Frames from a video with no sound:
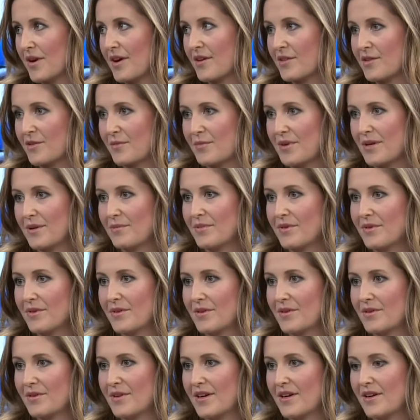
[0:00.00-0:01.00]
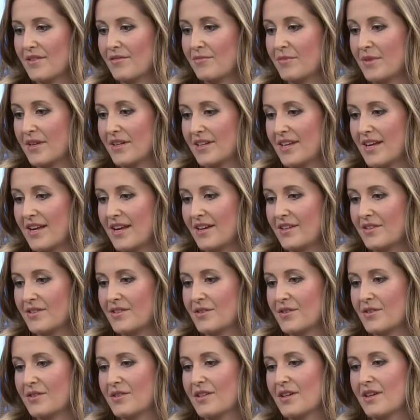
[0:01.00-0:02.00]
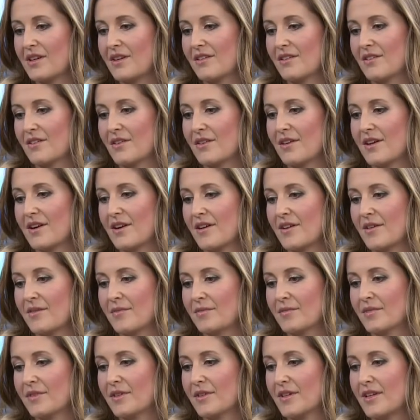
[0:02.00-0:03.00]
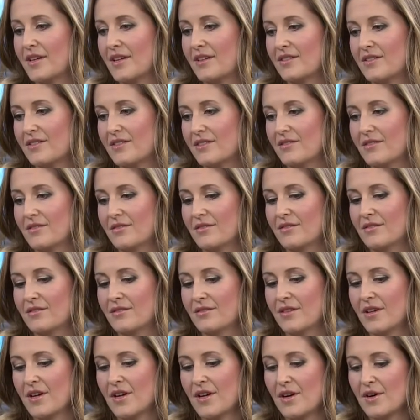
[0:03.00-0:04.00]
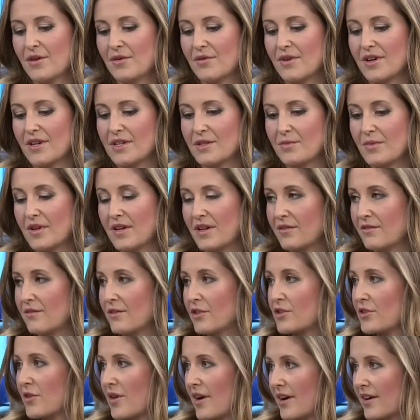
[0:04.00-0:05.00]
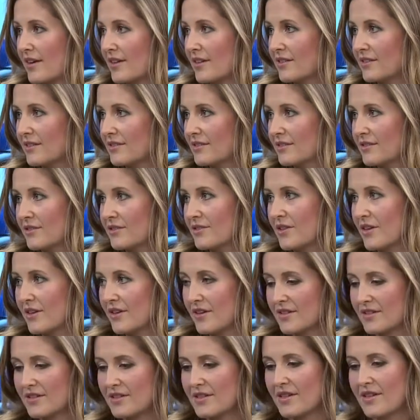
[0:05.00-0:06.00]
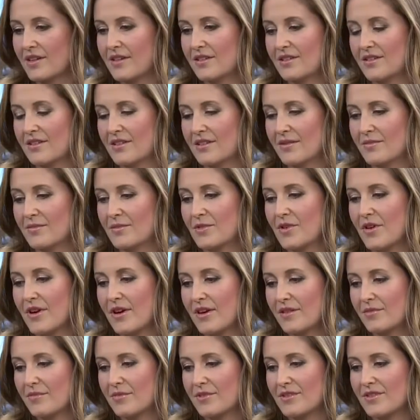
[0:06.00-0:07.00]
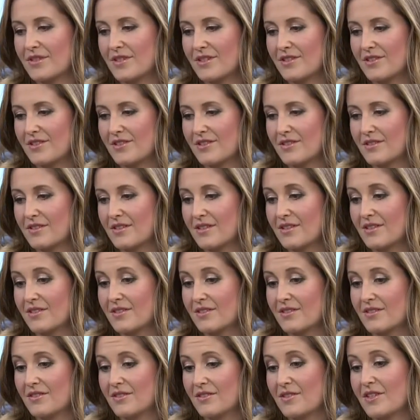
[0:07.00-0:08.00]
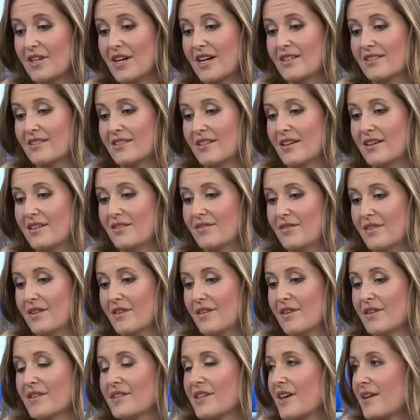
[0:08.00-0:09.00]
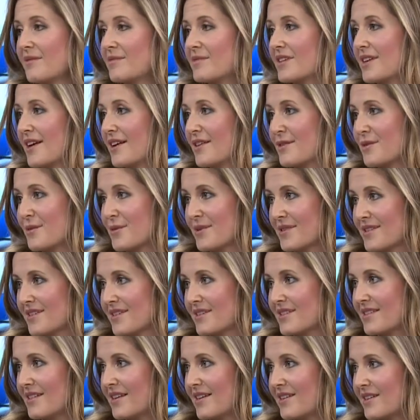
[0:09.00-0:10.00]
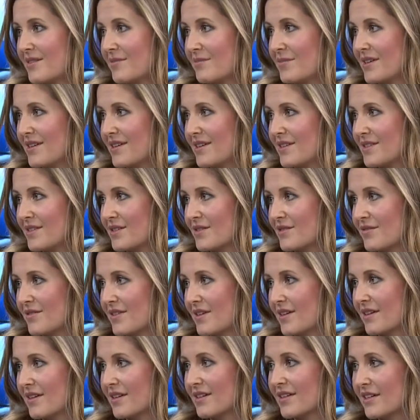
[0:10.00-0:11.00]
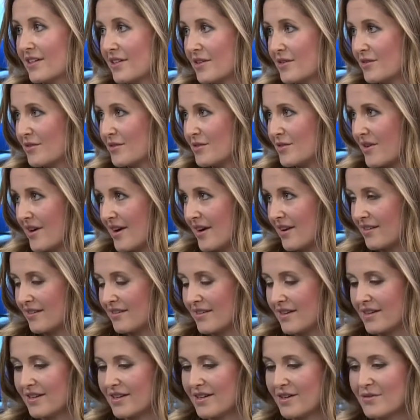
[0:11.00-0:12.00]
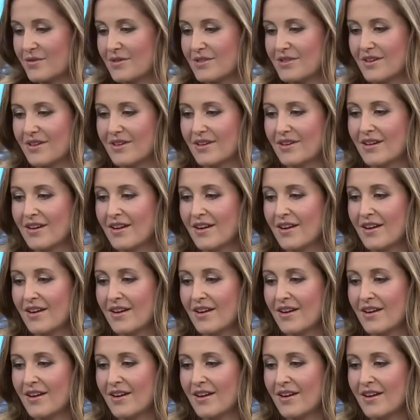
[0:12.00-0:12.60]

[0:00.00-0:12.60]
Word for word: other people who have blood cancers and are um, looking to raise money for trial drugs and um, trial procedures. And Chad's life and our time together was extended because of a clinical trial that he was on.